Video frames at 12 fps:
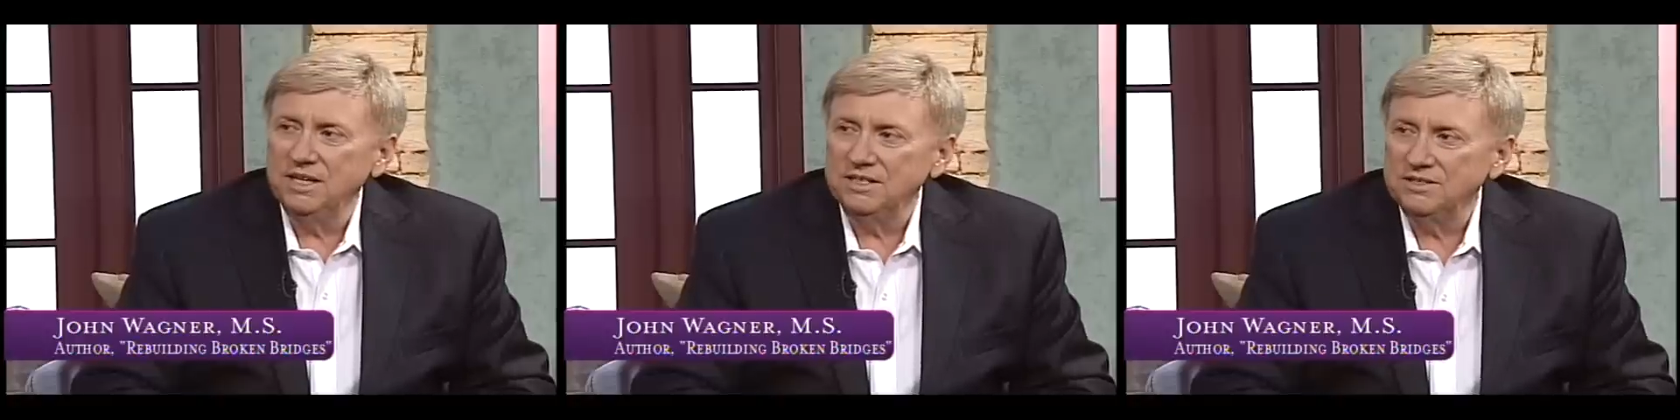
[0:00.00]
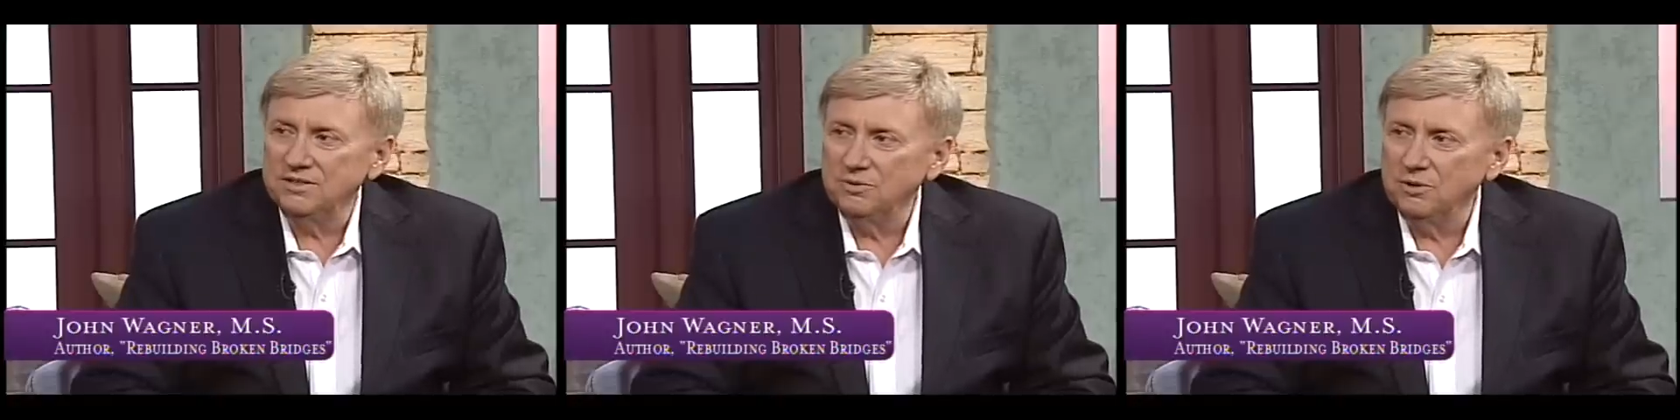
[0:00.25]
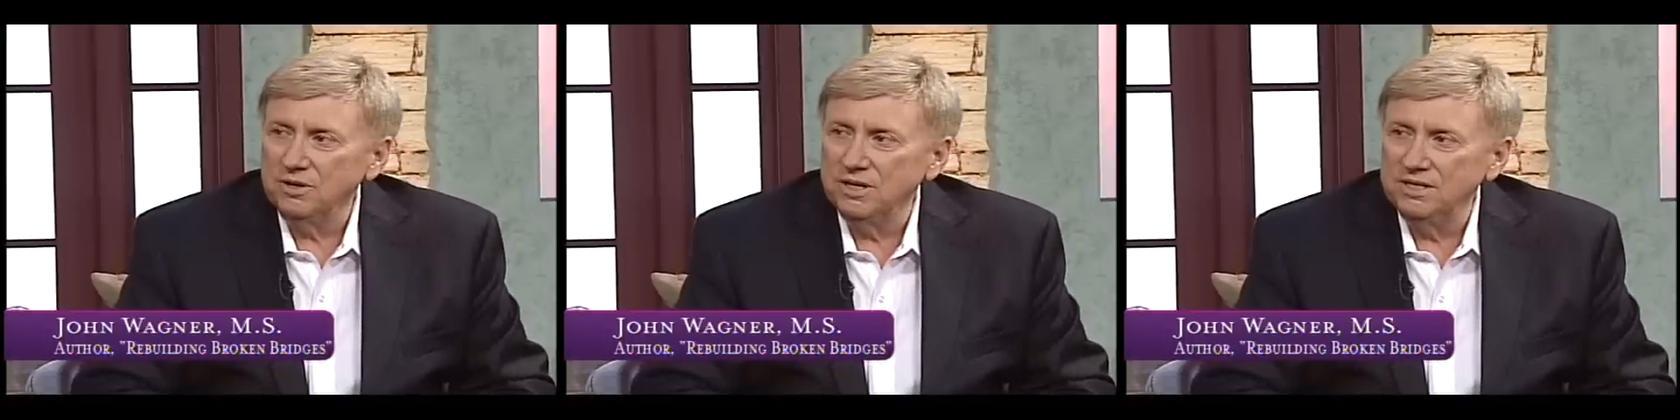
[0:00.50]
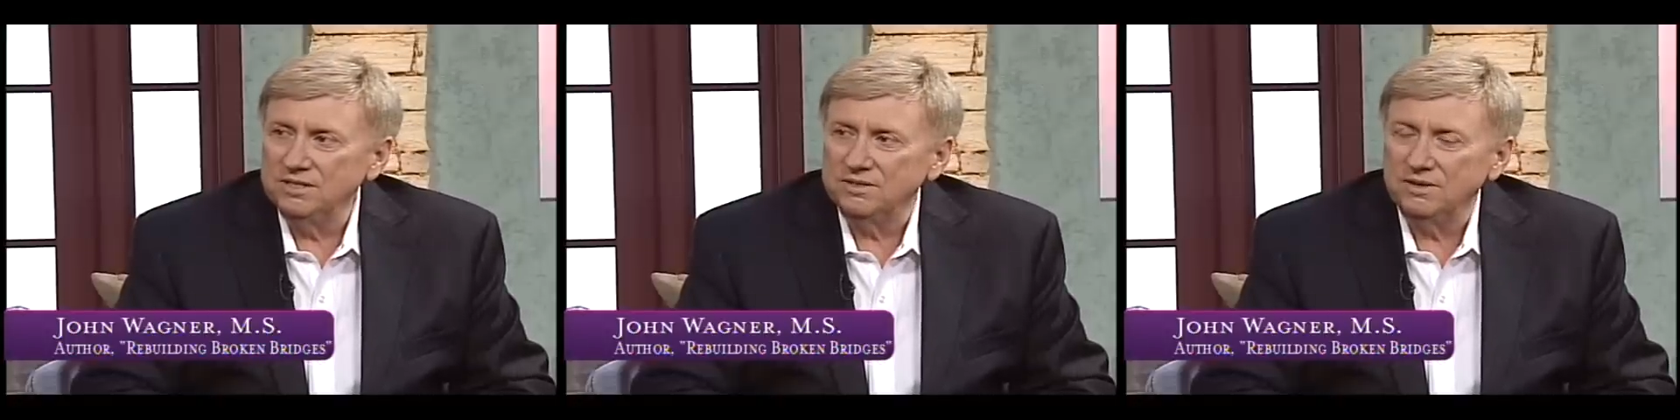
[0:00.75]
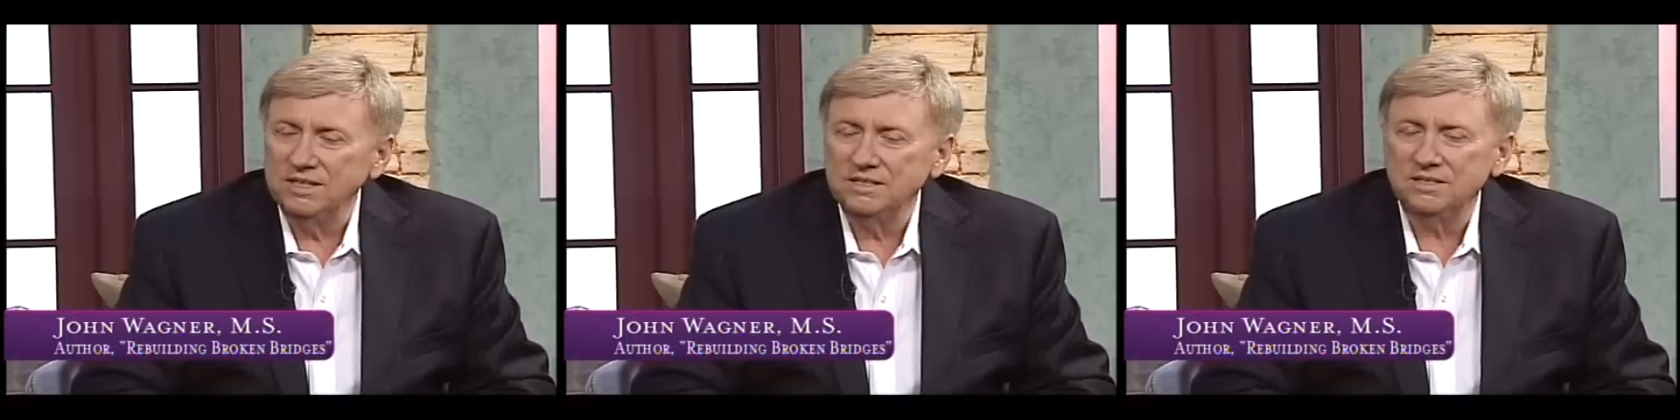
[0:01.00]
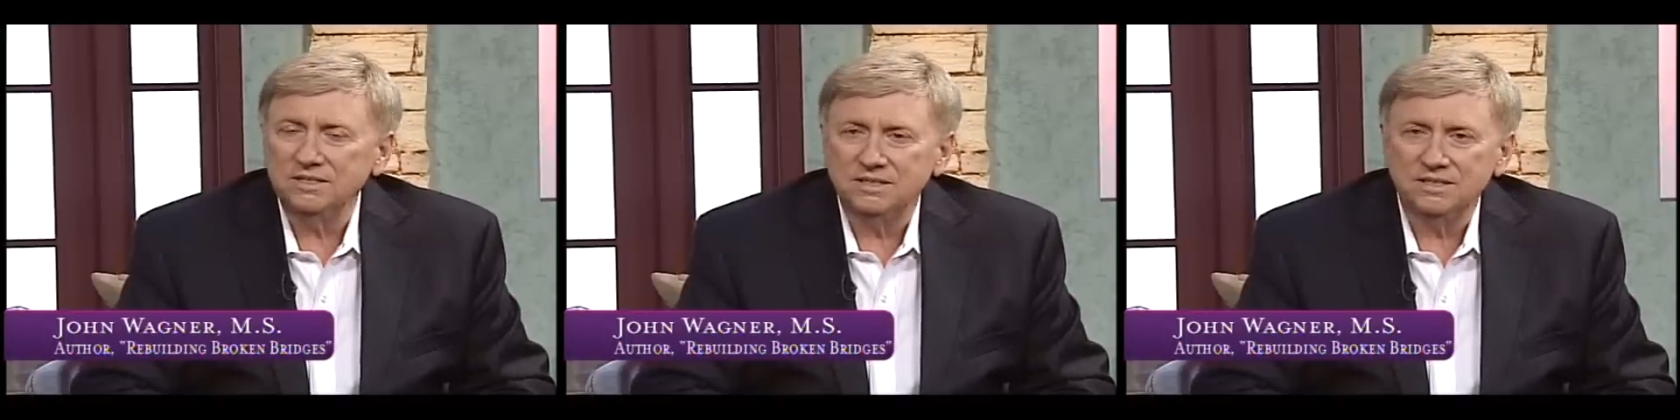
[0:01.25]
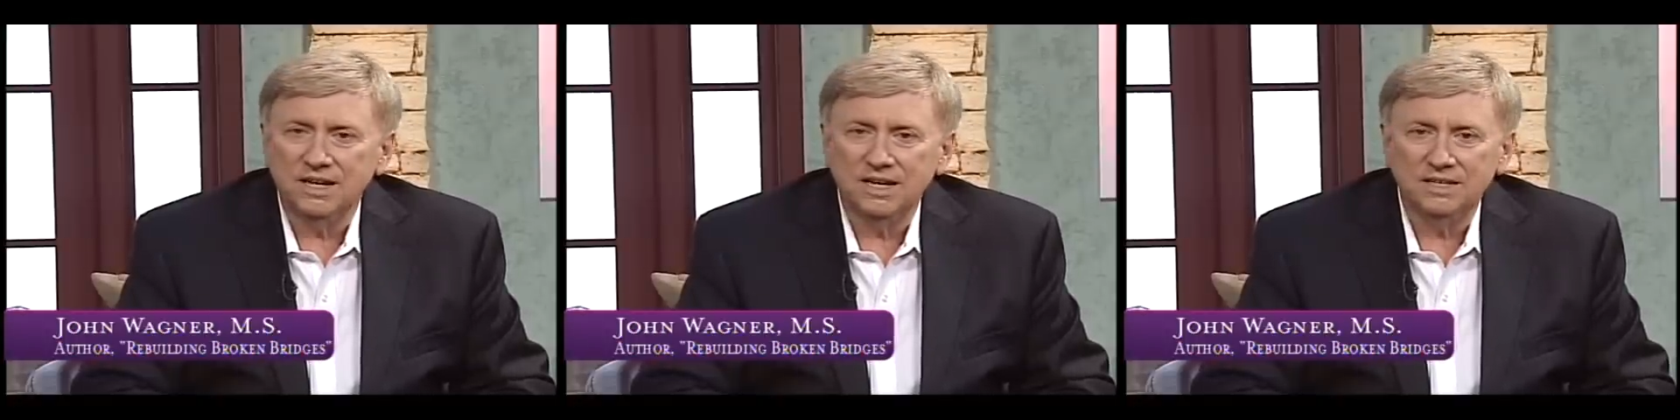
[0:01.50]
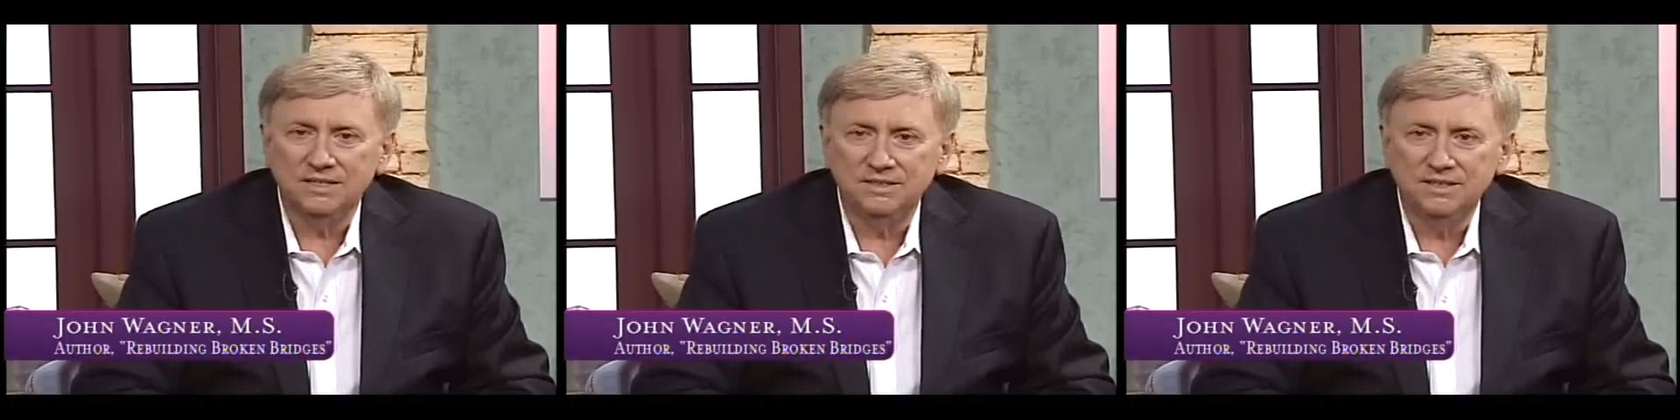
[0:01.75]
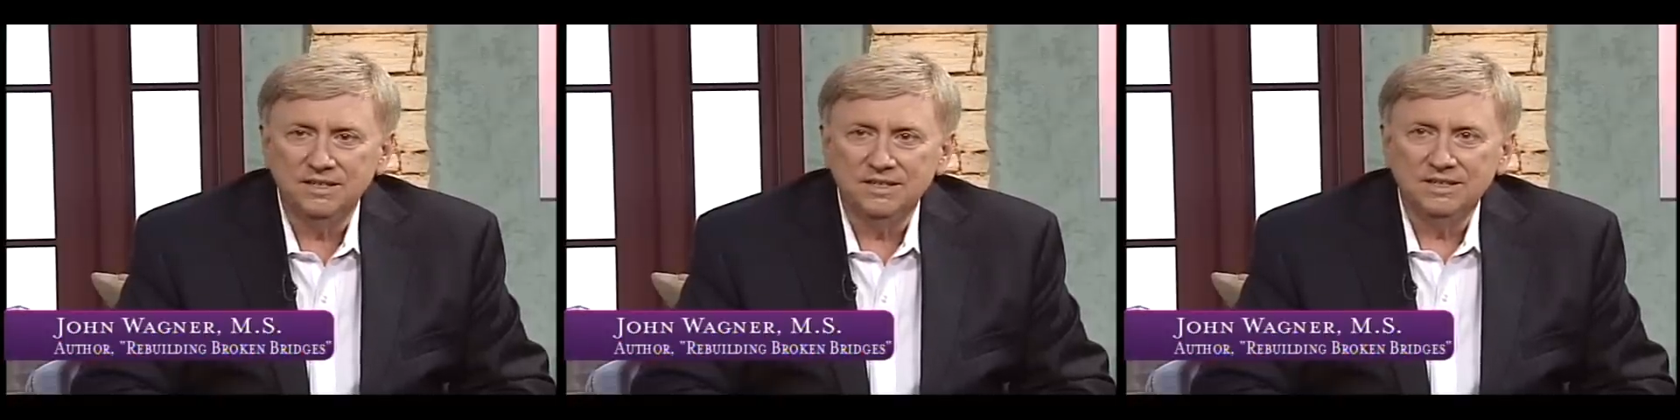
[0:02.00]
that story. So I just decided